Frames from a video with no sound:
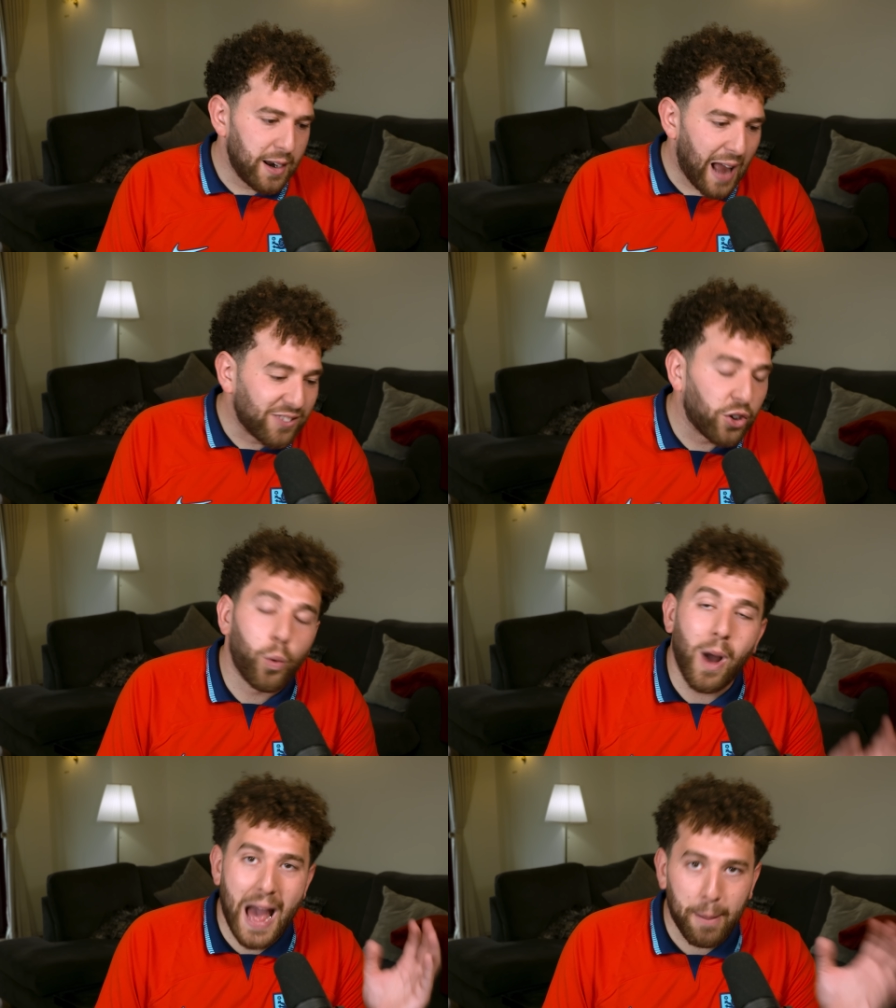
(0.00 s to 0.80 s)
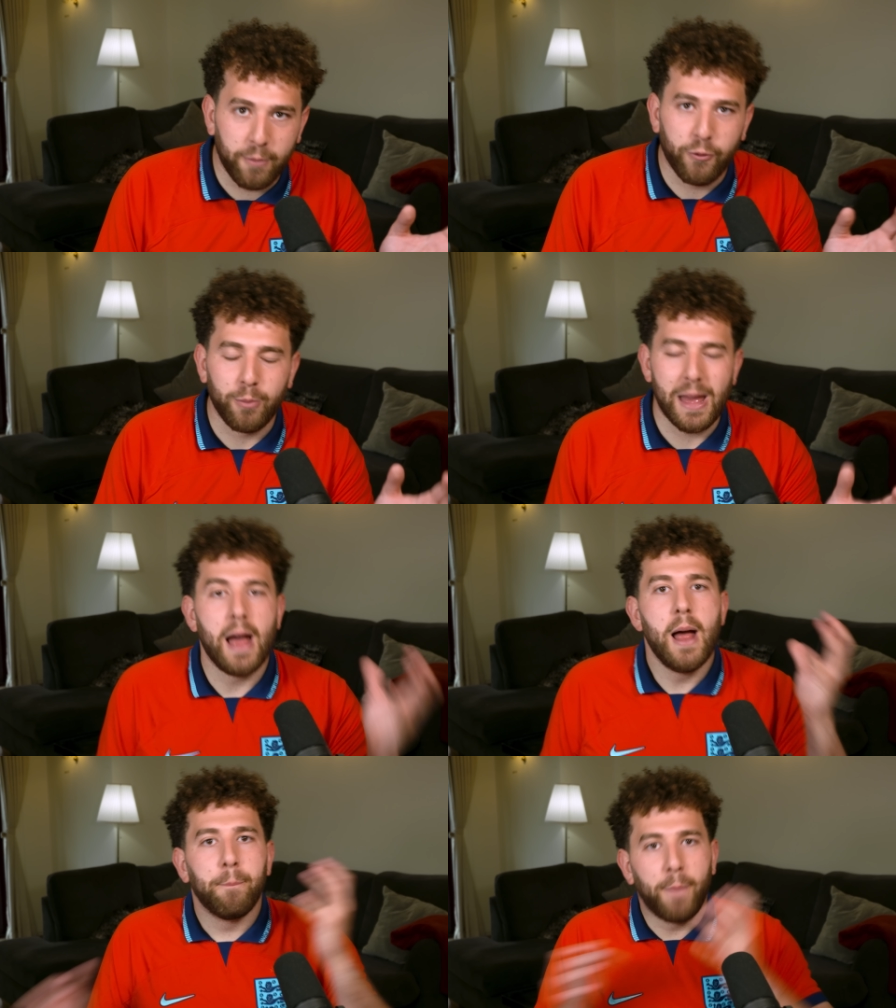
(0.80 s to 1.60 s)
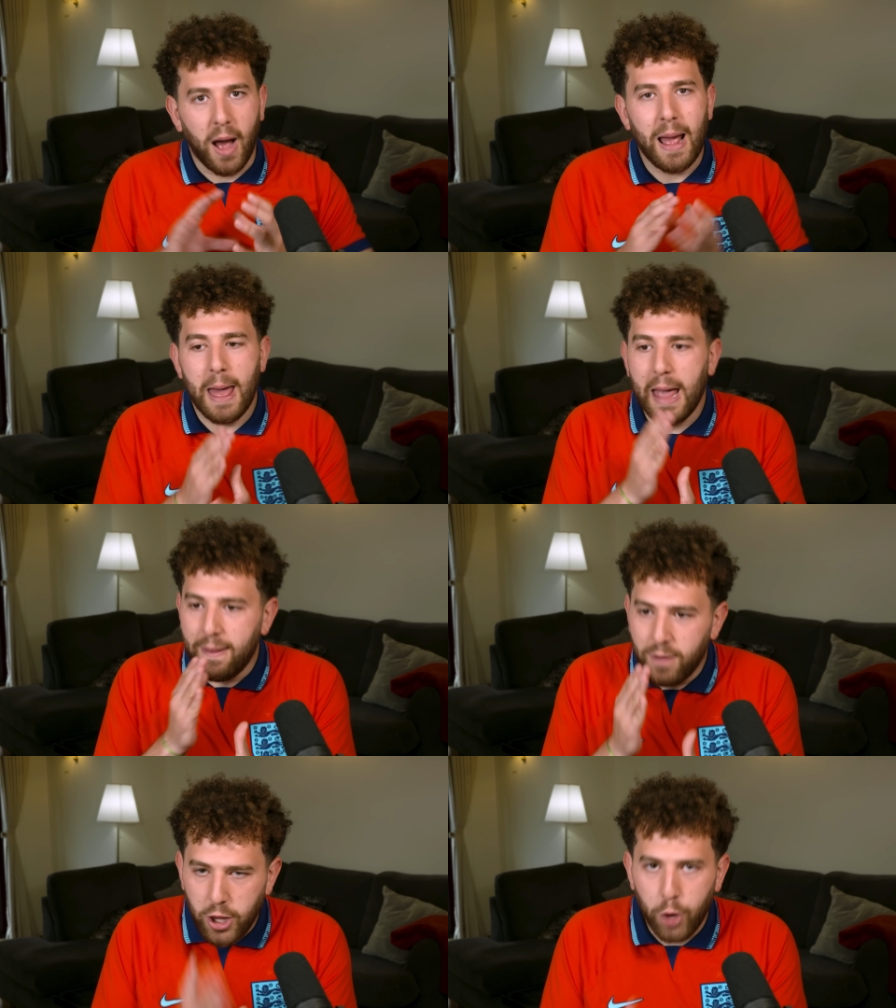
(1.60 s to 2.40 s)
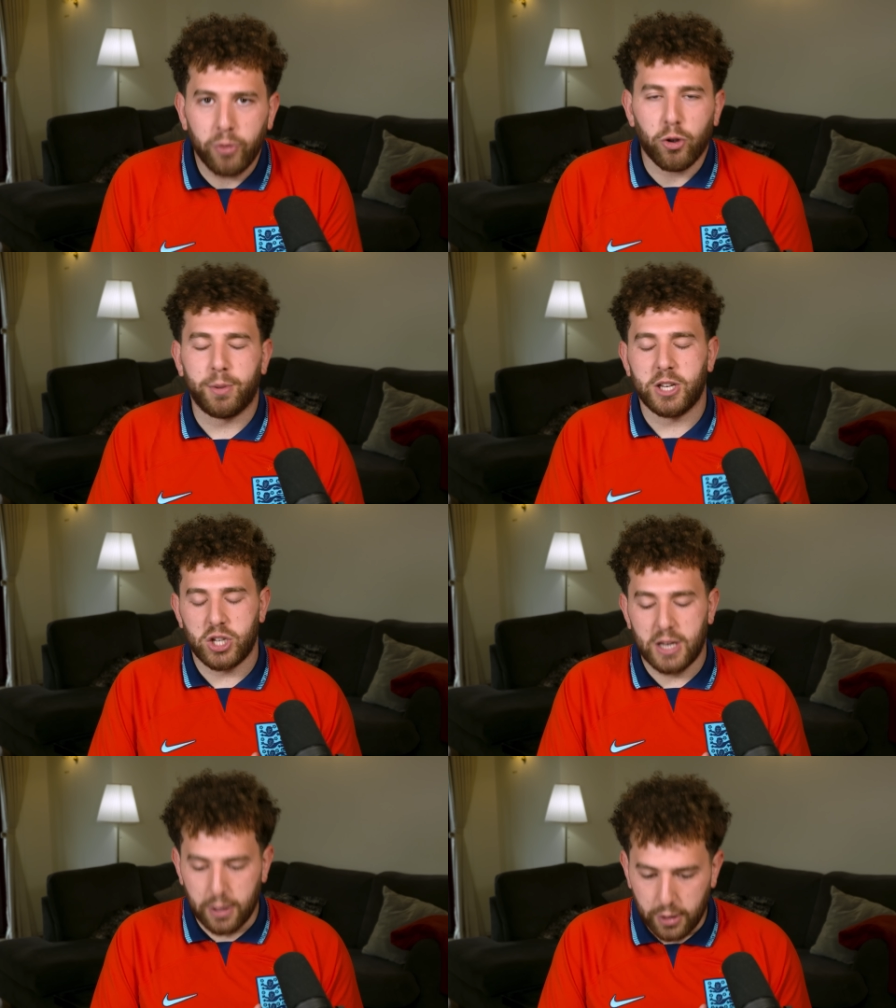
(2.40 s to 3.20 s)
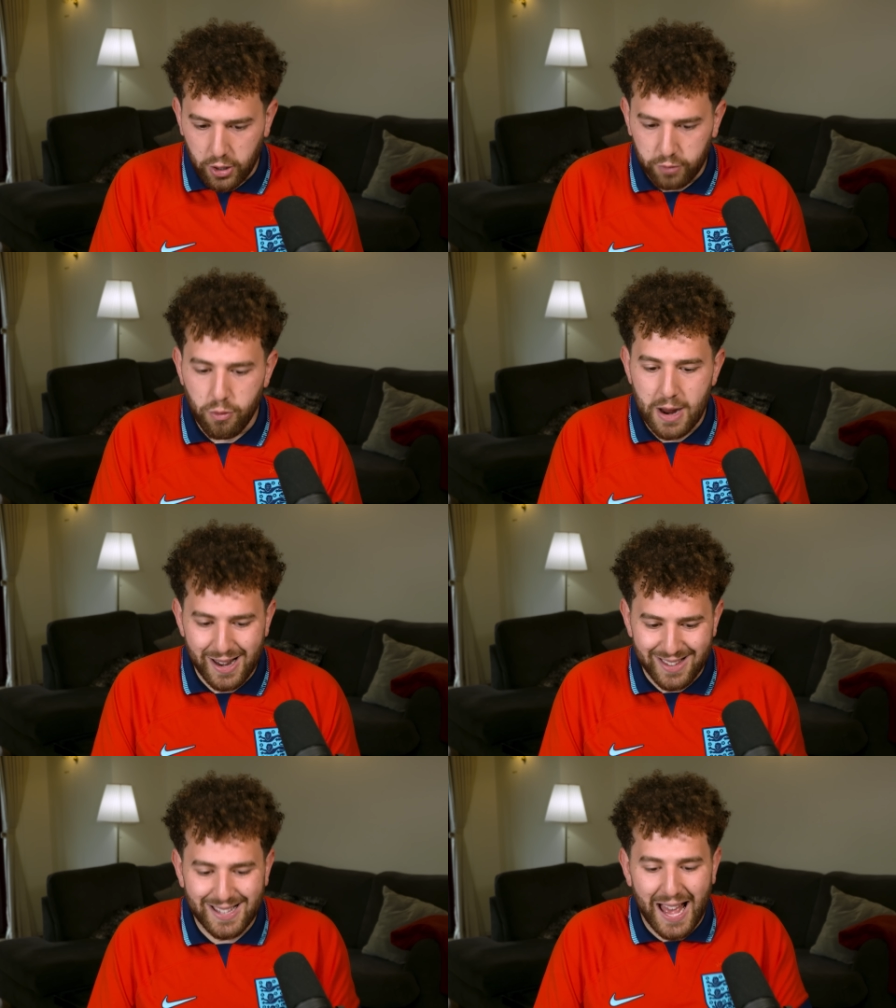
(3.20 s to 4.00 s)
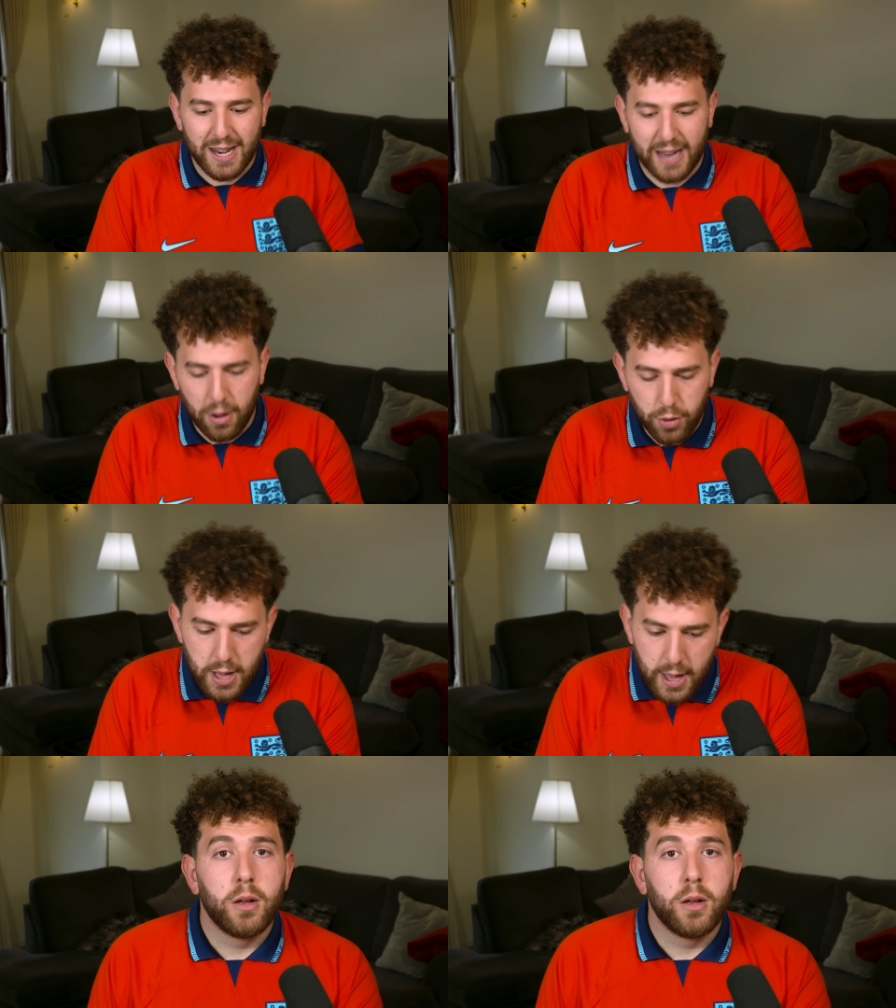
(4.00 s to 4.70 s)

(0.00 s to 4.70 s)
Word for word: hasn't quite happened for him yet. But in the Euros competition, he could really stand out.